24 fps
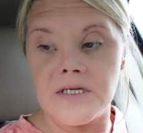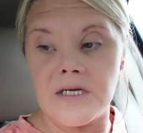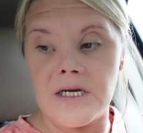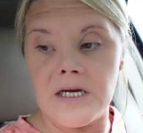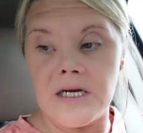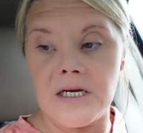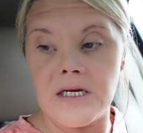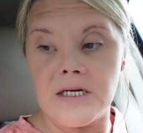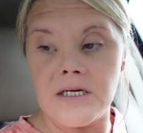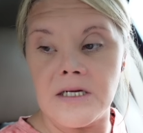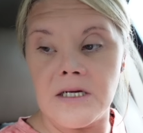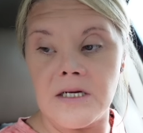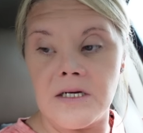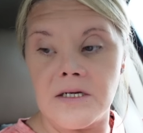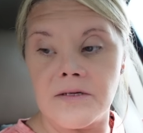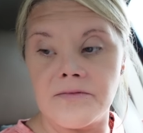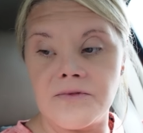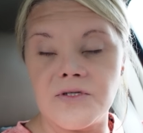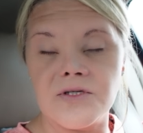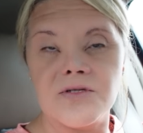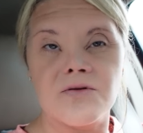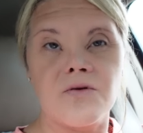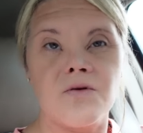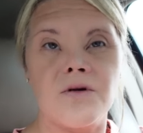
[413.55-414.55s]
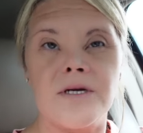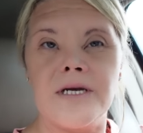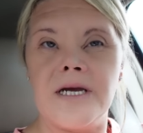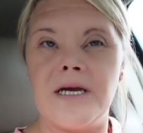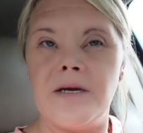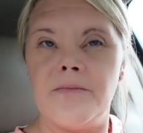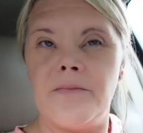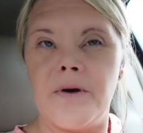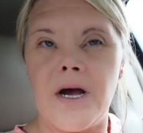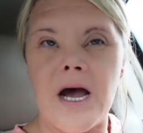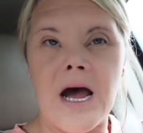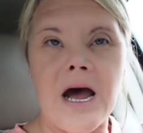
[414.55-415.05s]
and just gonna
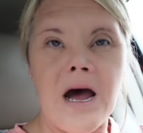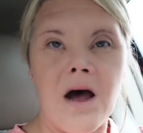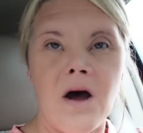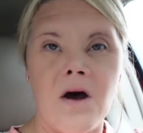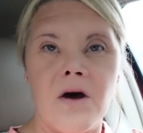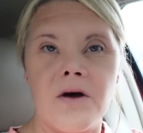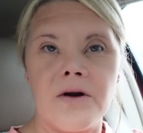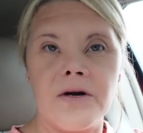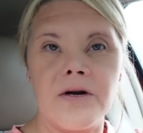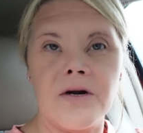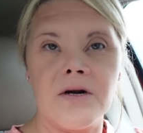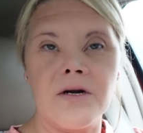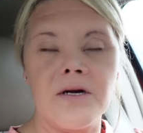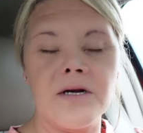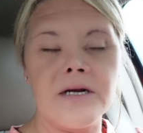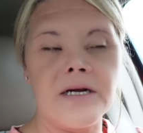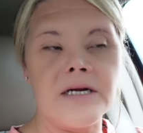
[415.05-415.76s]
keep an eye on her.